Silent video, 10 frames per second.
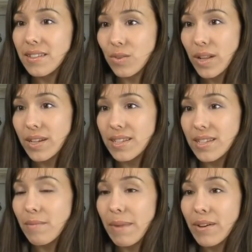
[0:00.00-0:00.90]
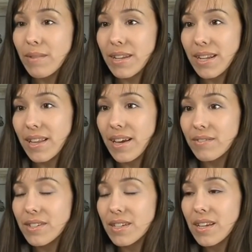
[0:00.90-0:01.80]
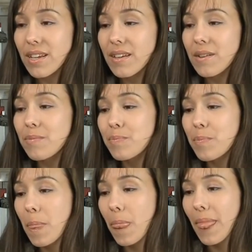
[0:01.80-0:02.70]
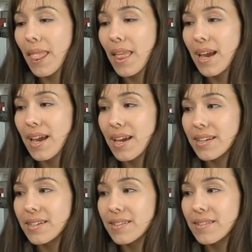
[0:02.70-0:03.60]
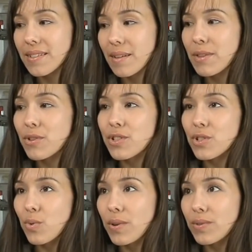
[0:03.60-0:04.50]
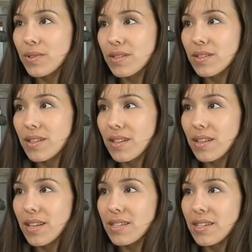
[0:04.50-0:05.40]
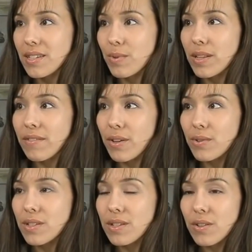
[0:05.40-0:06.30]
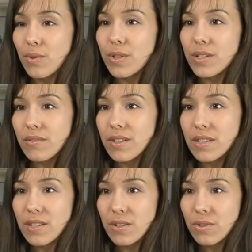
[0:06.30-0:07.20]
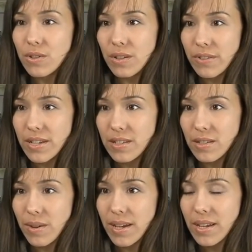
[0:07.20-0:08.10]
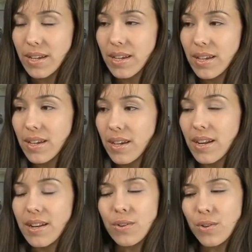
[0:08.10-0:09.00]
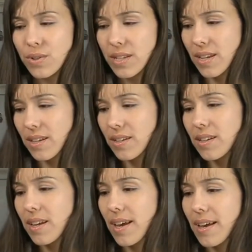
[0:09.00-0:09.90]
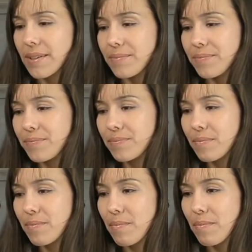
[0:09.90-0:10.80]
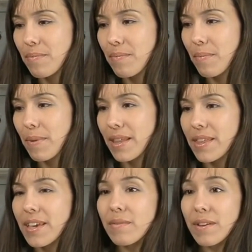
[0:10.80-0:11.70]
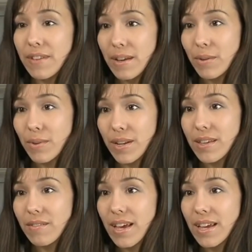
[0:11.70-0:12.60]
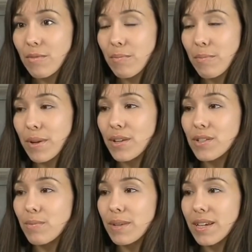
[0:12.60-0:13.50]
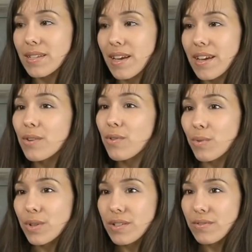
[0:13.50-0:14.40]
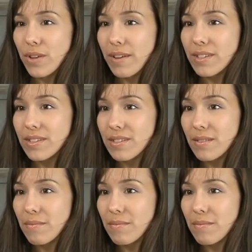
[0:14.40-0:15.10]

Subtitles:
qualities about him that I loved. And I mean, there's this quote that says, we love those that know the worst of us and don't turn their faces away. And I don't know who said it, but I think of my family when I think of that, but also because I know the worst of Travis,